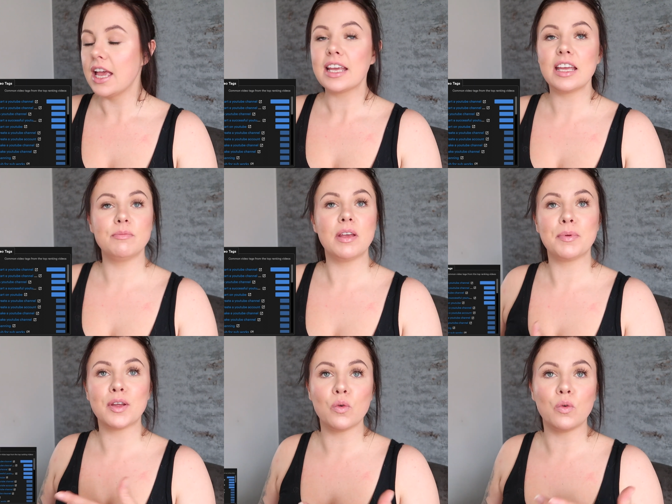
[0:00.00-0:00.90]
can
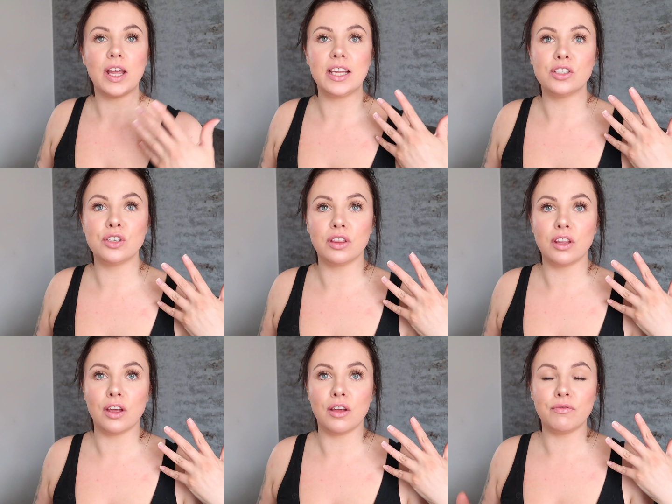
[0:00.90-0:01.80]
maybe go into
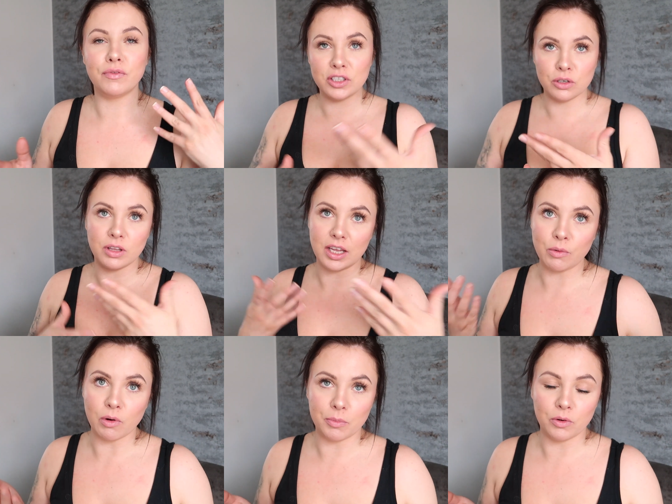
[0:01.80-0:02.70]
the video that
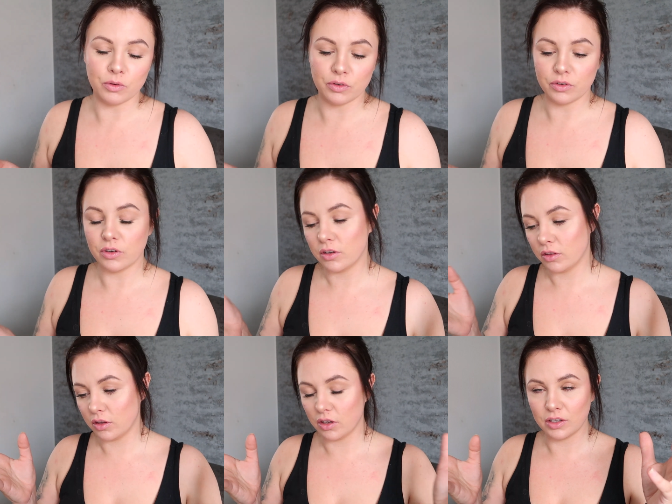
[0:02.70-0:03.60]
you're uploading.
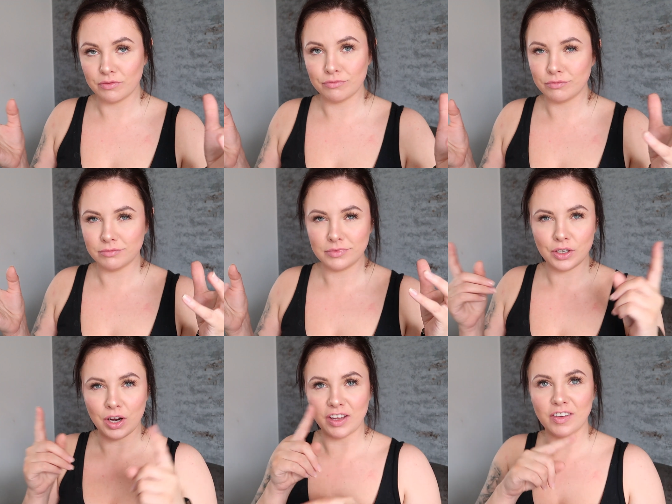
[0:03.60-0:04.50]
You
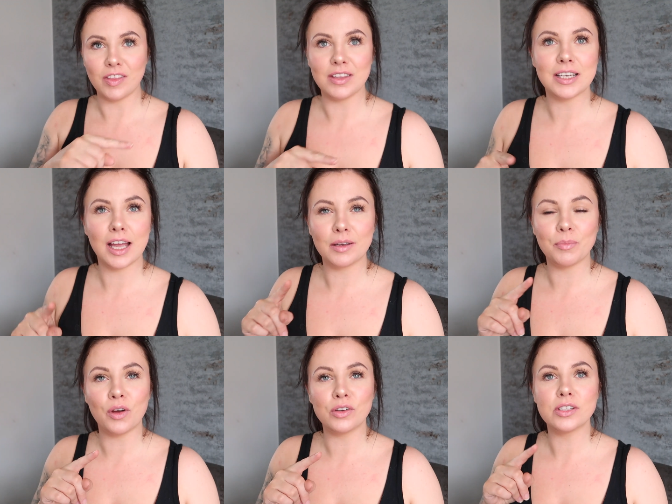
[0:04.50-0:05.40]
know how you got the tag
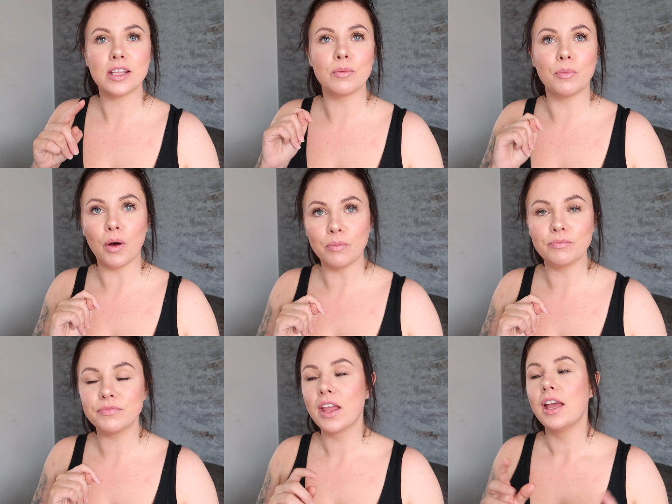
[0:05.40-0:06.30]
box at the
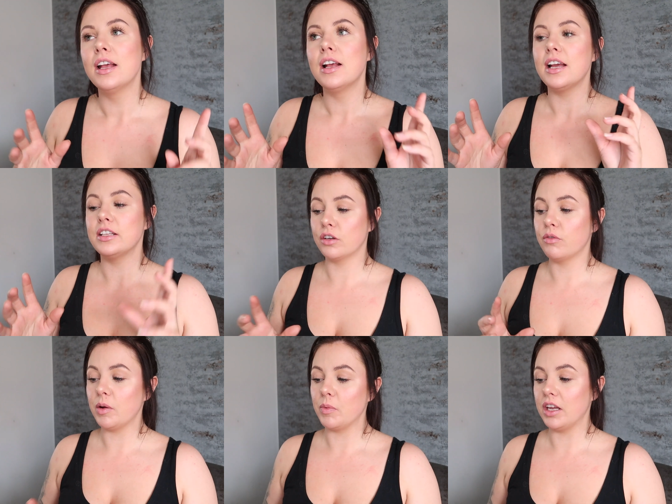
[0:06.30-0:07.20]
bottom? It's a
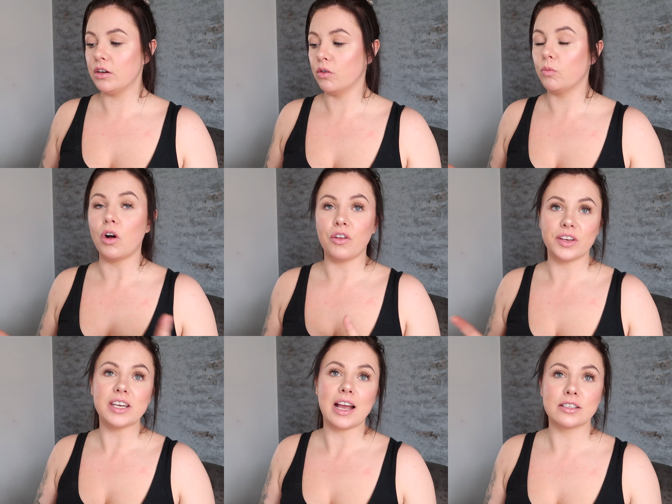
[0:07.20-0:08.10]
great way to know what other
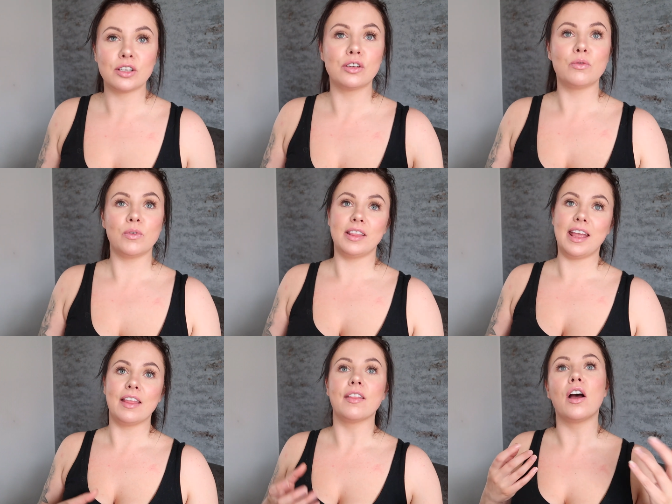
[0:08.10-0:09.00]
tags could go in
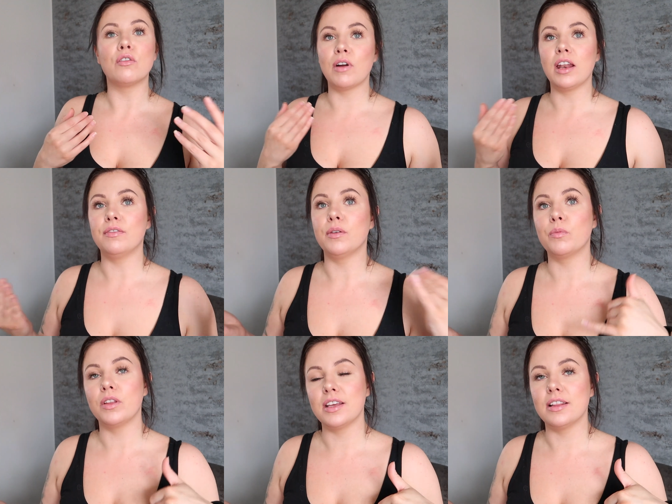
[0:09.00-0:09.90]
there that are relevant
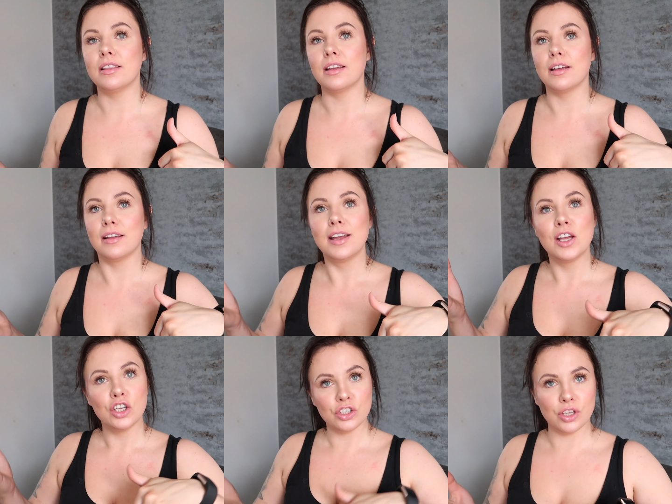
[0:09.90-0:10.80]
within the
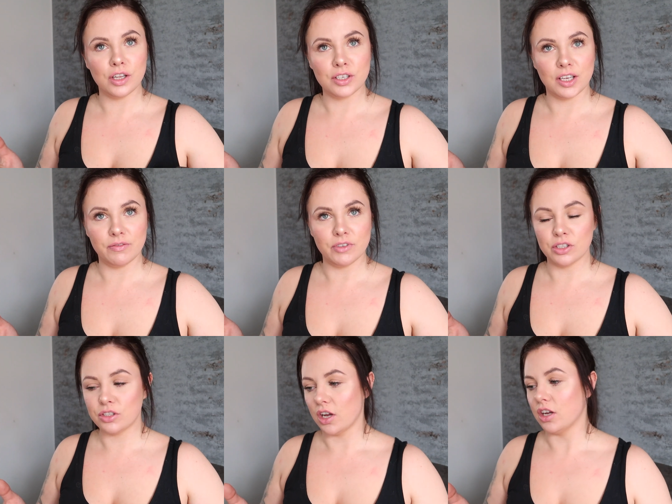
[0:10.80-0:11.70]
search that you've
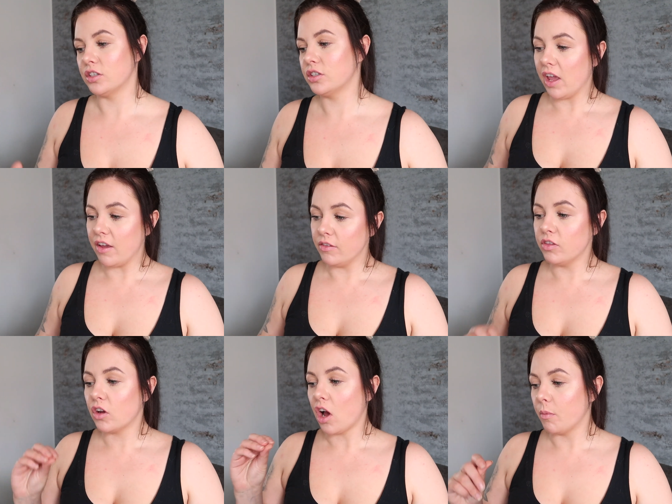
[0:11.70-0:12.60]
just searched. In
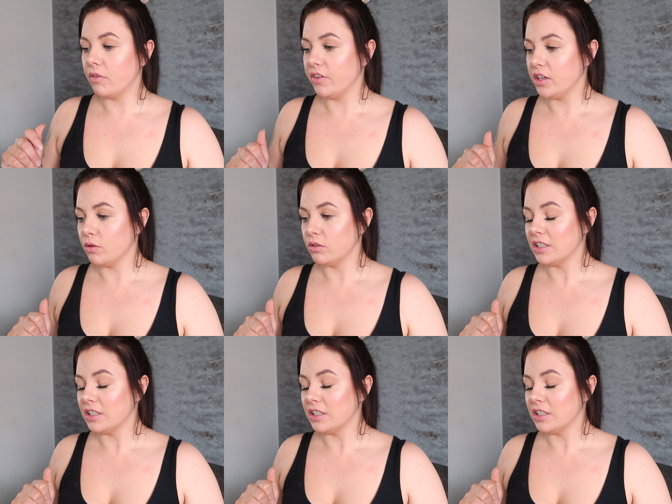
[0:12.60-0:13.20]
the common video